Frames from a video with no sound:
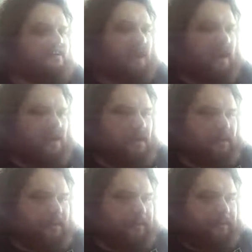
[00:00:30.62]

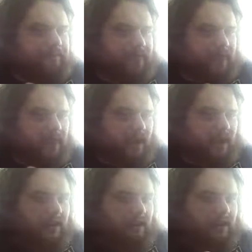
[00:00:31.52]
So,
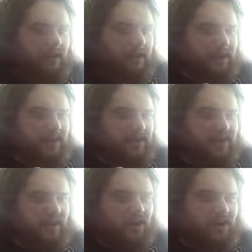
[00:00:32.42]
we
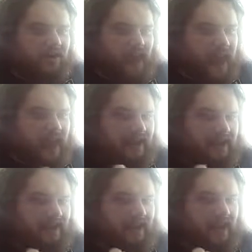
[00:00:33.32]
discern
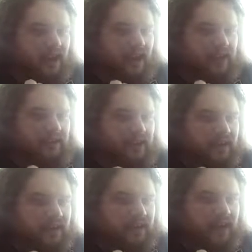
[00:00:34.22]
that
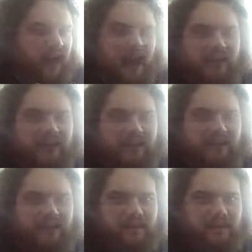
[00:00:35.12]
the
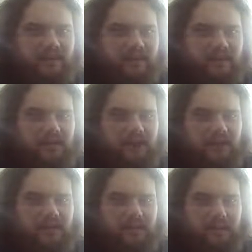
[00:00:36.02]
island
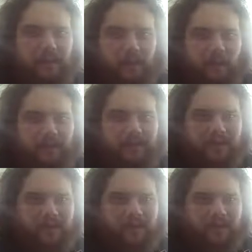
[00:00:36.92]
and the poem
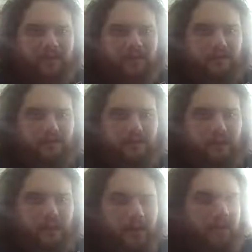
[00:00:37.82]
are
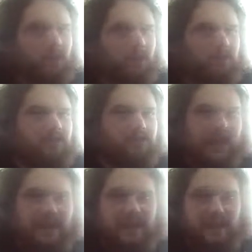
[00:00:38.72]
pointing towards
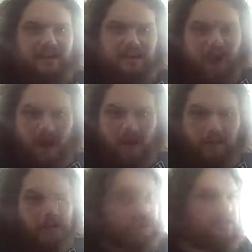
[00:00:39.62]
Mancatcher
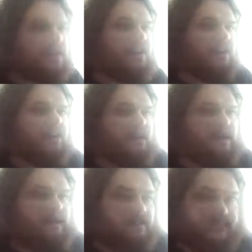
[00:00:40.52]
Cove, which,
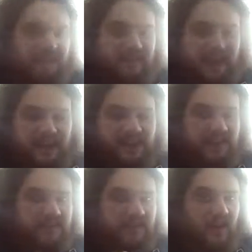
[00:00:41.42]

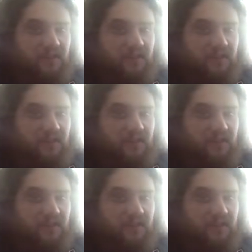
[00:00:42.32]
incidentally, is